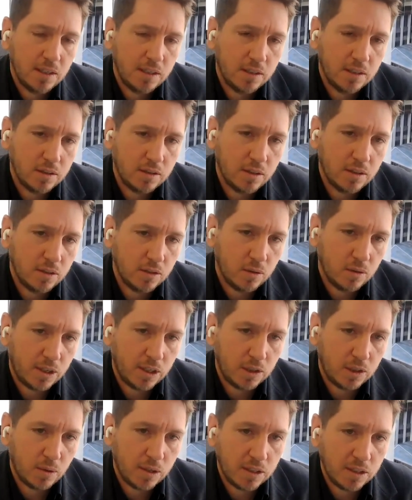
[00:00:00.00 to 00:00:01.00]
in, in
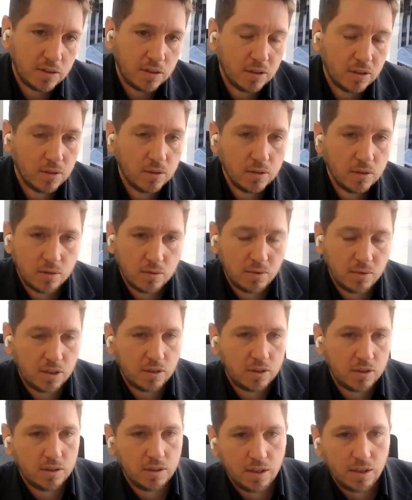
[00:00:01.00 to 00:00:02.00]
2022,
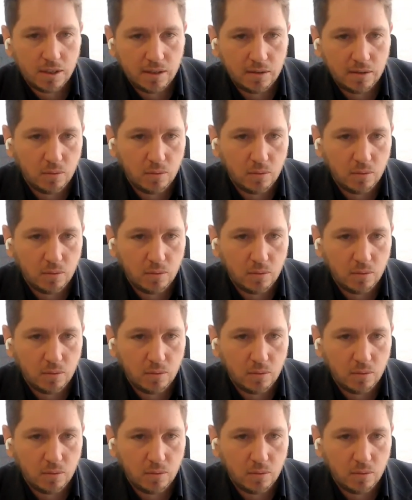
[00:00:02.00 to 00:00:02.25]
which uh,